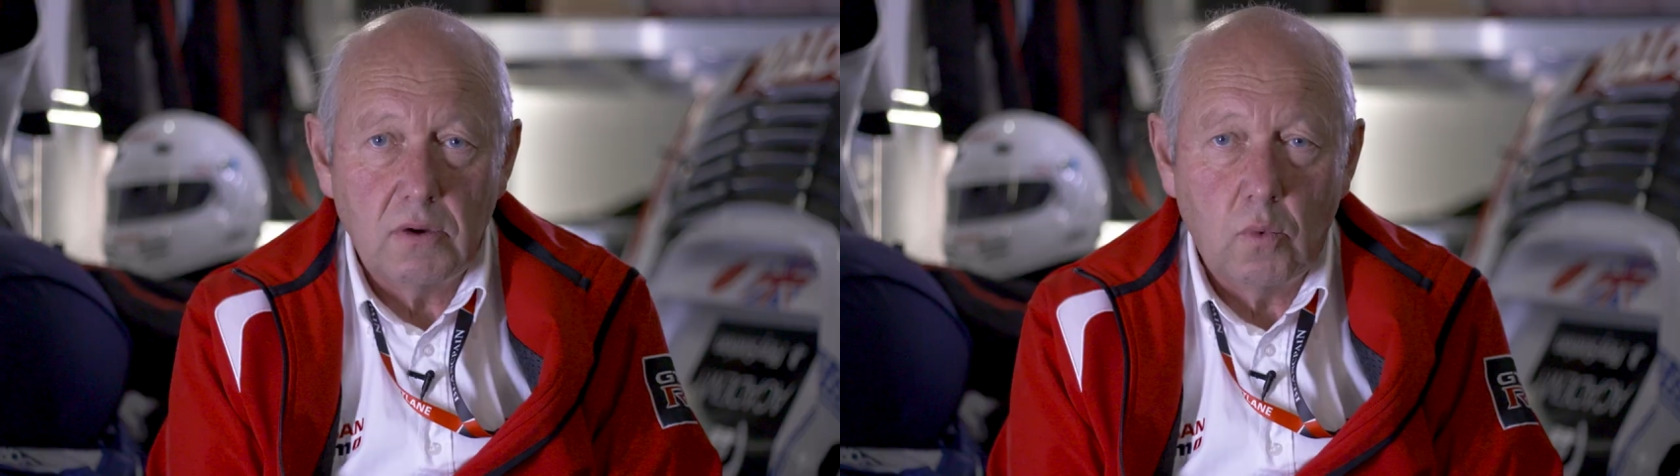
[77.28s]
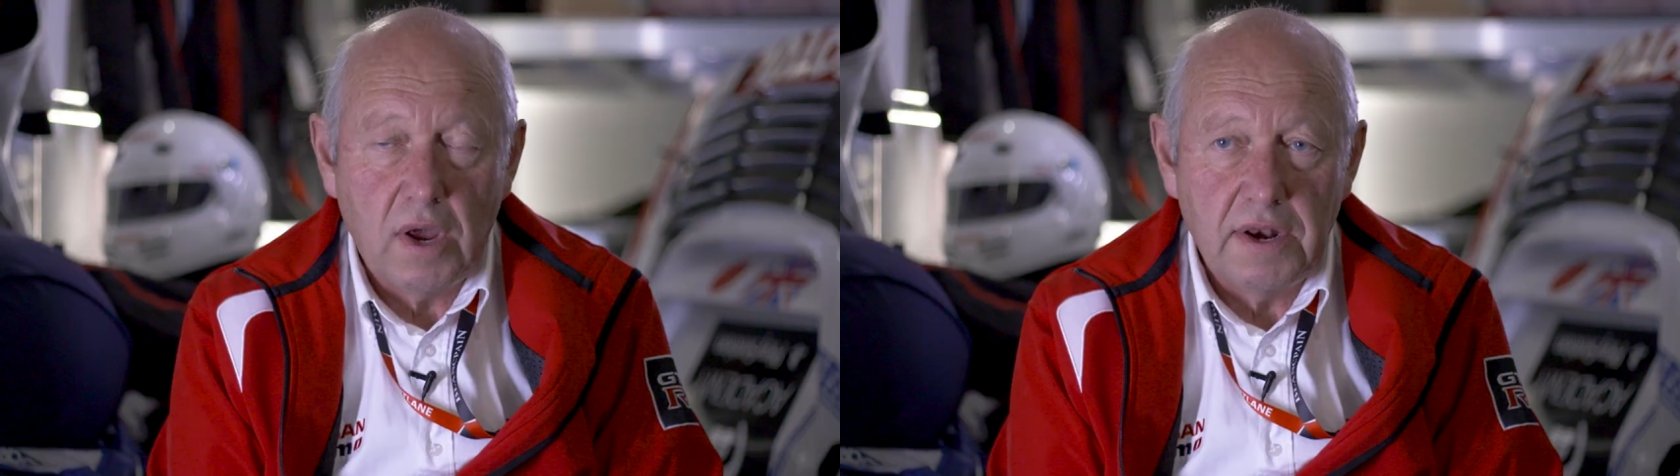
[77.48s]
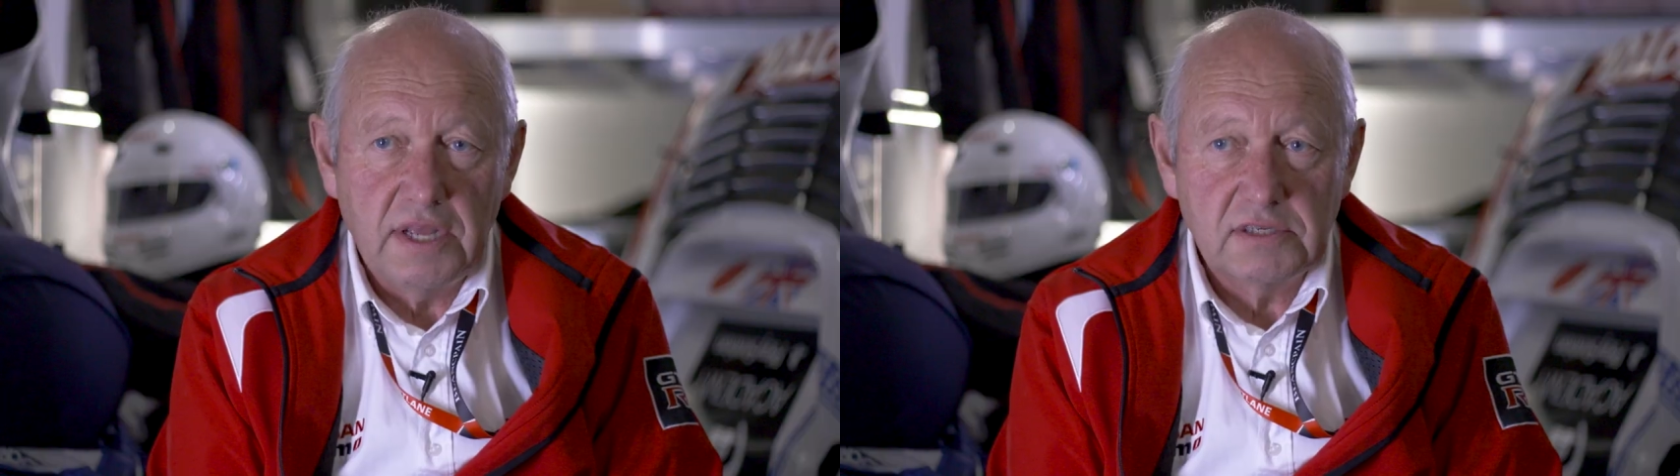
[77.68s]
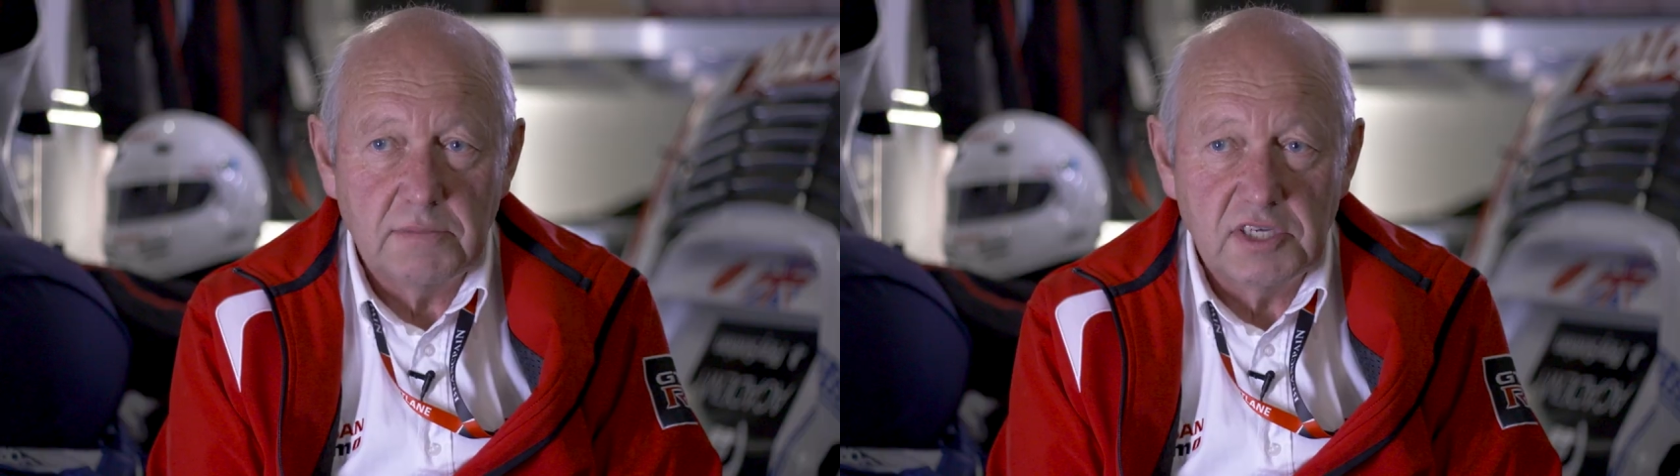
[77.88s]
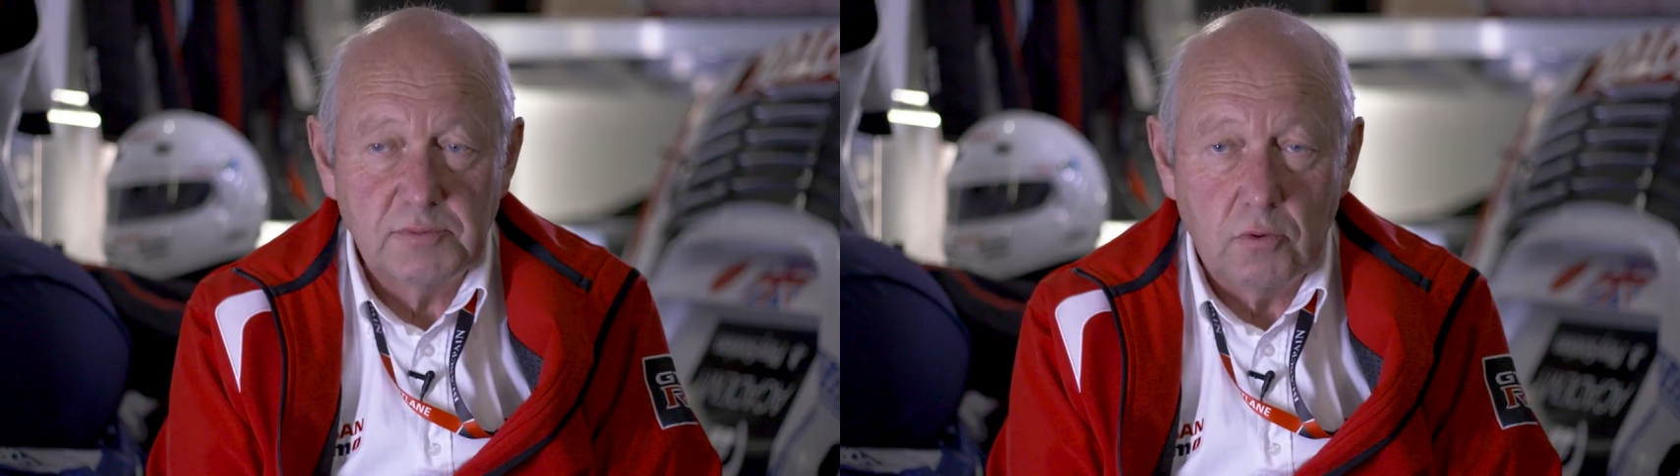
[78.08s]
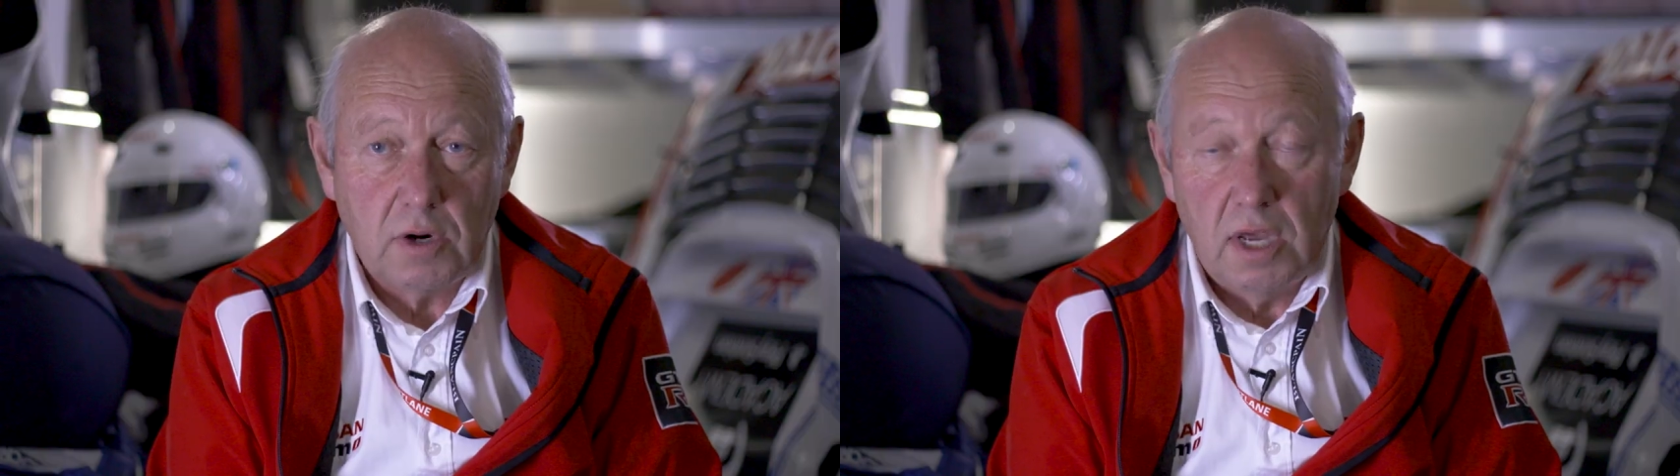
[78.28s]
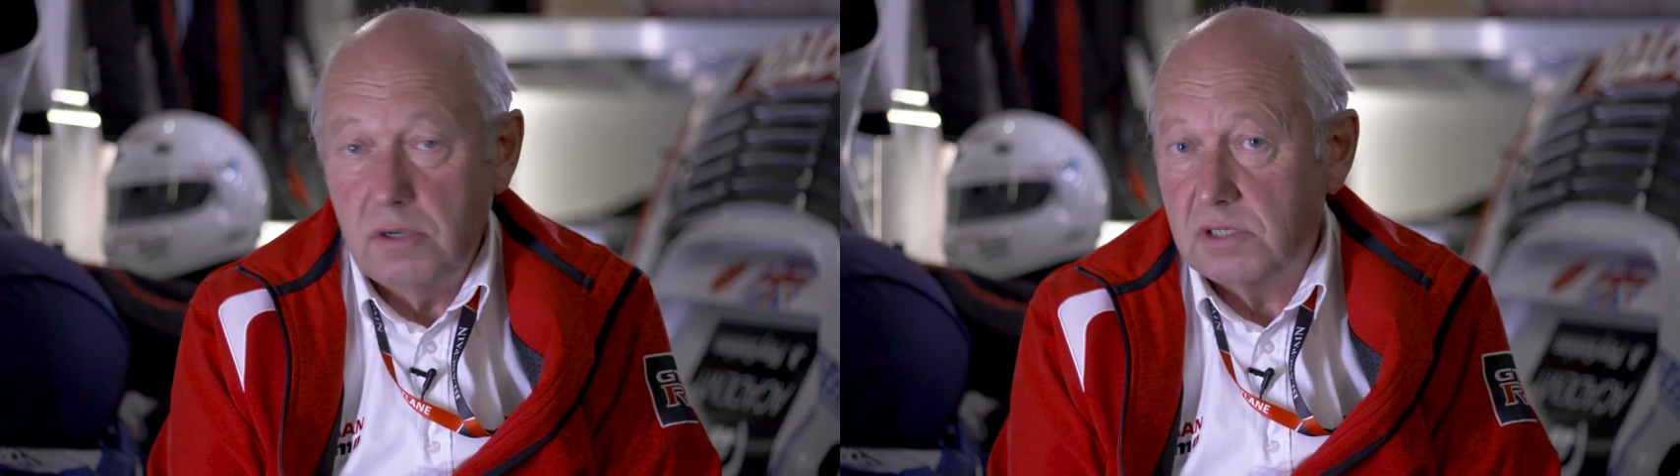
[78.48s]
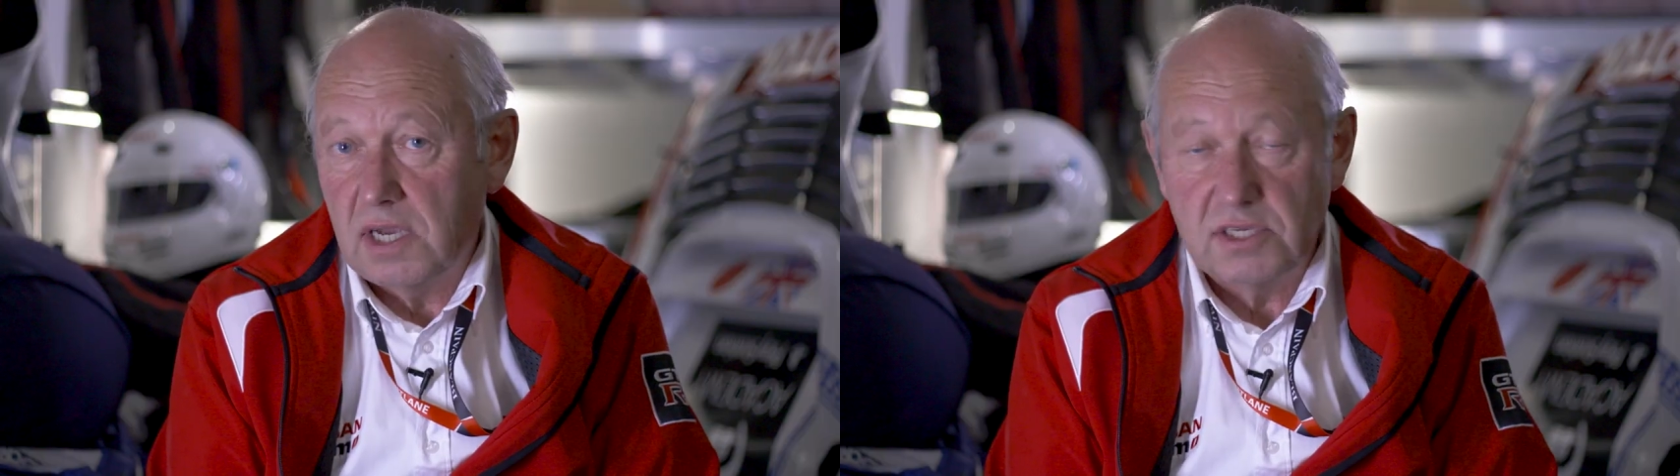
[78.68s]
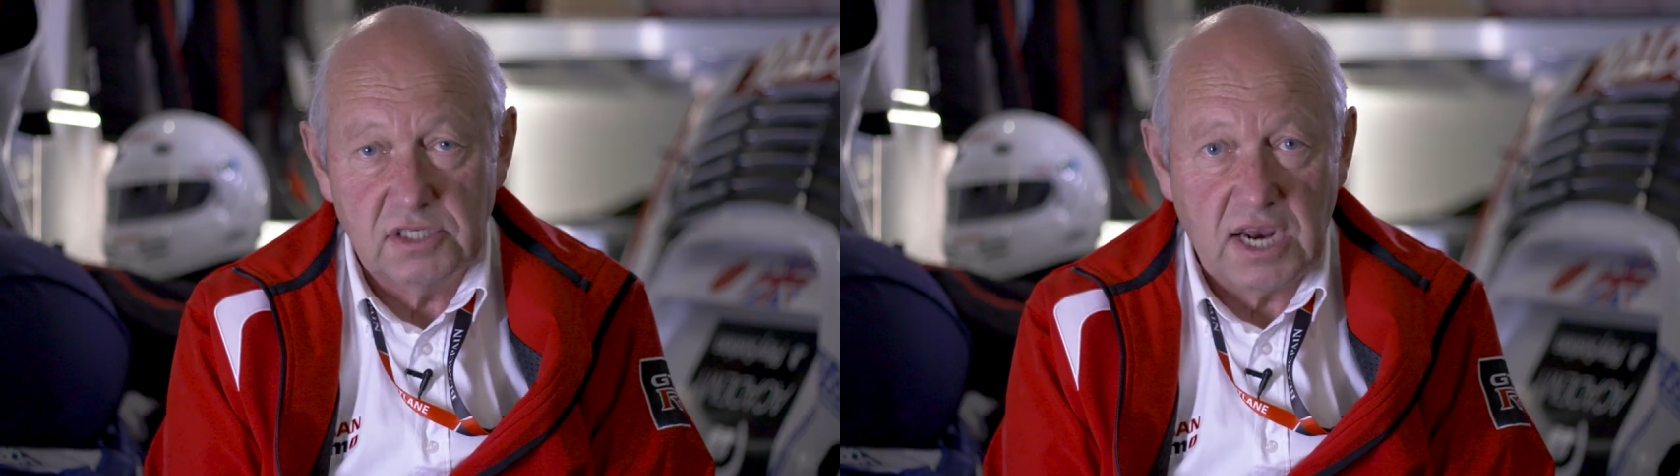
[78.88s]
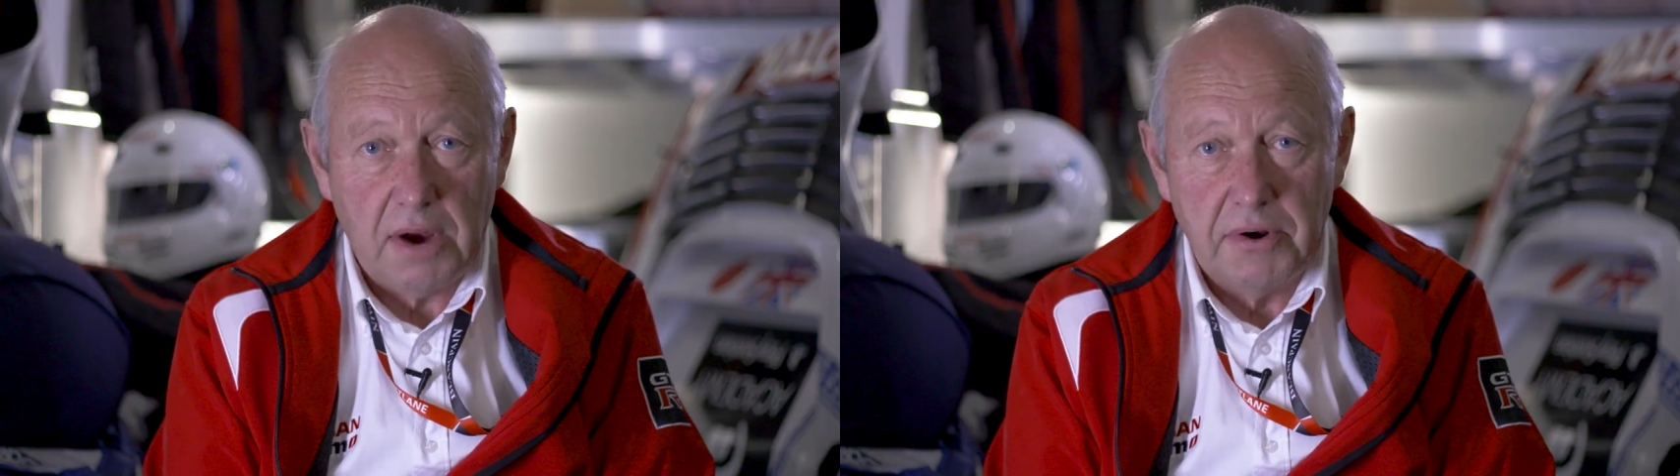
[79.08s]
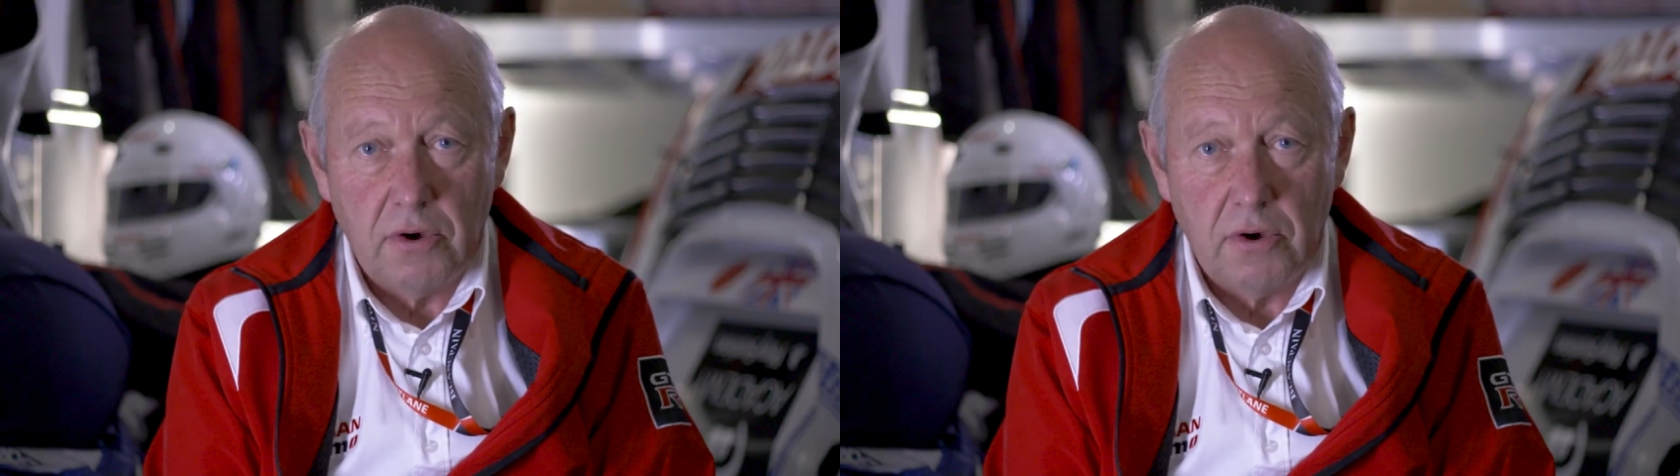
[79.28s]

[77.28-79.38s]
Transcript: when Nissan Motorsport closed, I just carried